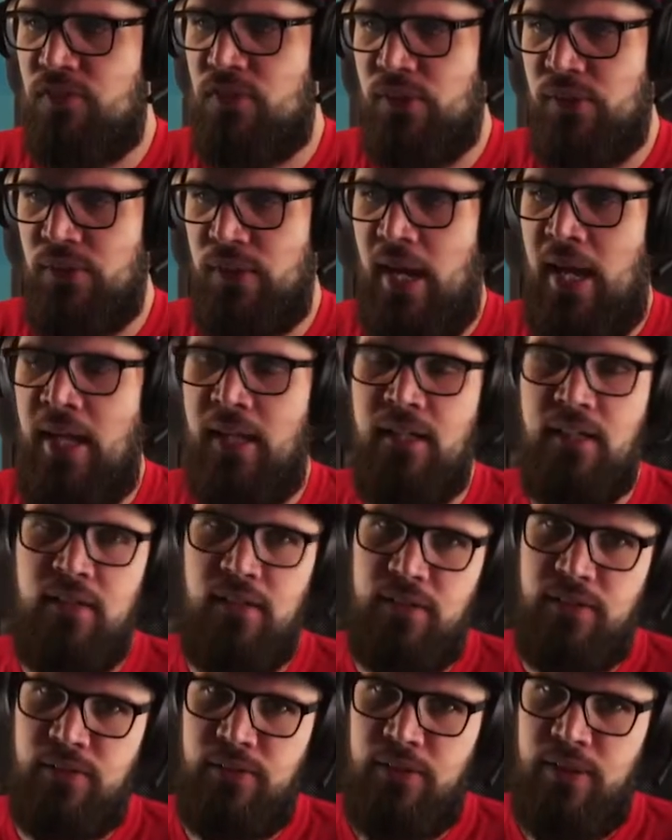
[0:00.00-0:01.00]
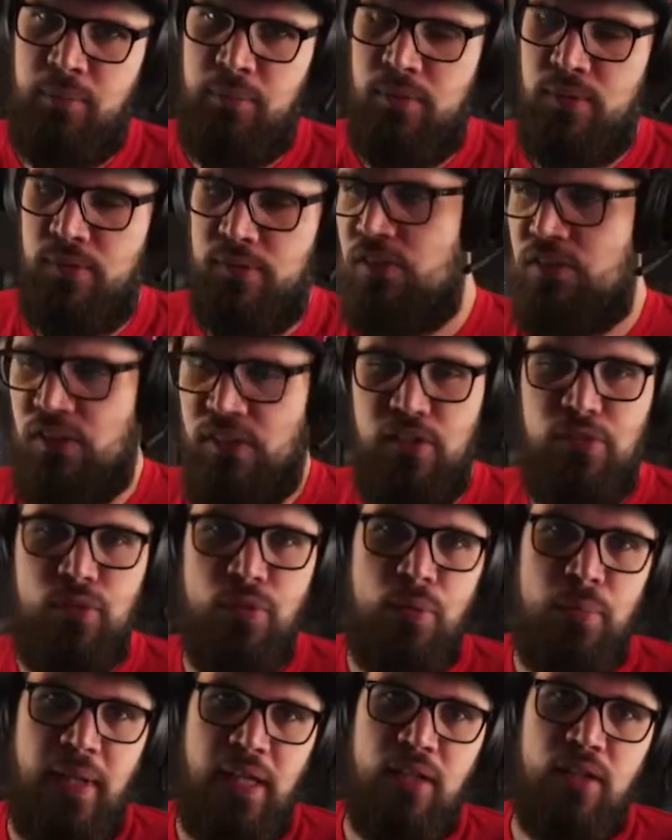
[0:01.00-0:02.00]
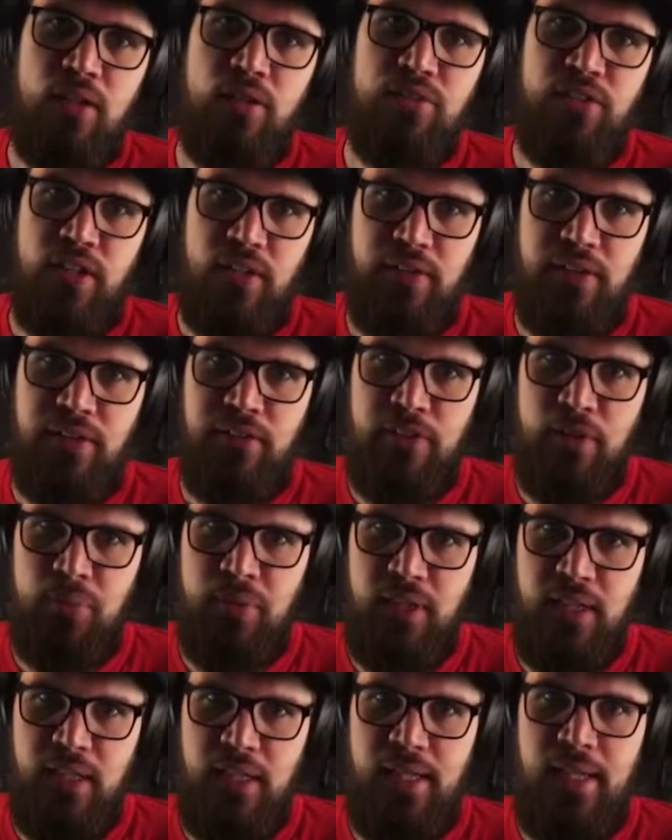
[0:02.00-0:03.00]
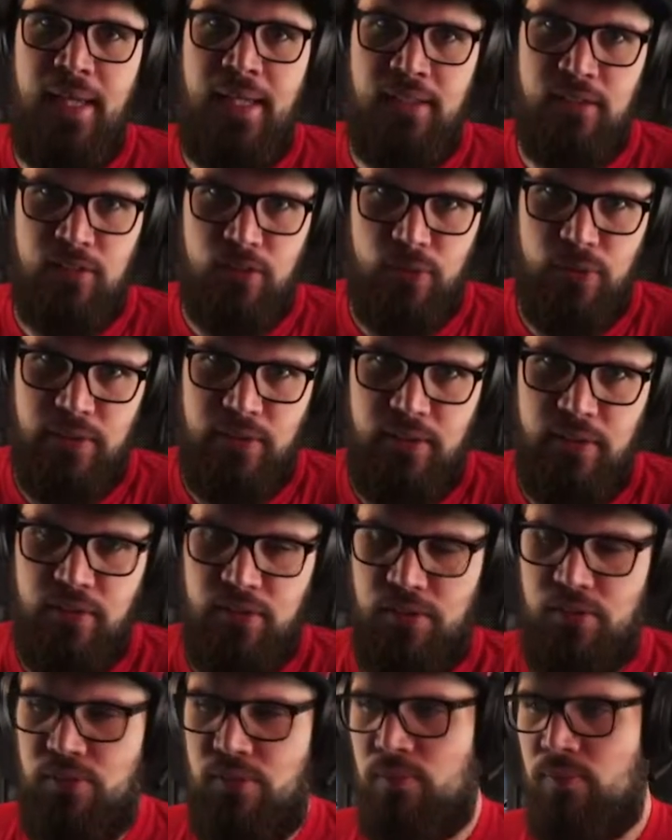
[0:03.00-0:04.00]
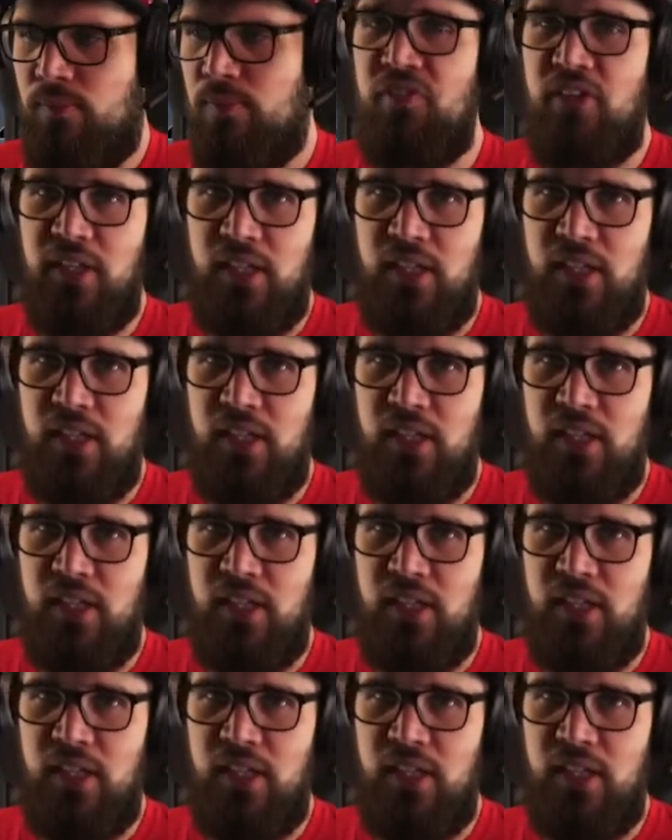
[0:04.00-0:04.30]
for your angular grip. So this will make you very grippy in corners. And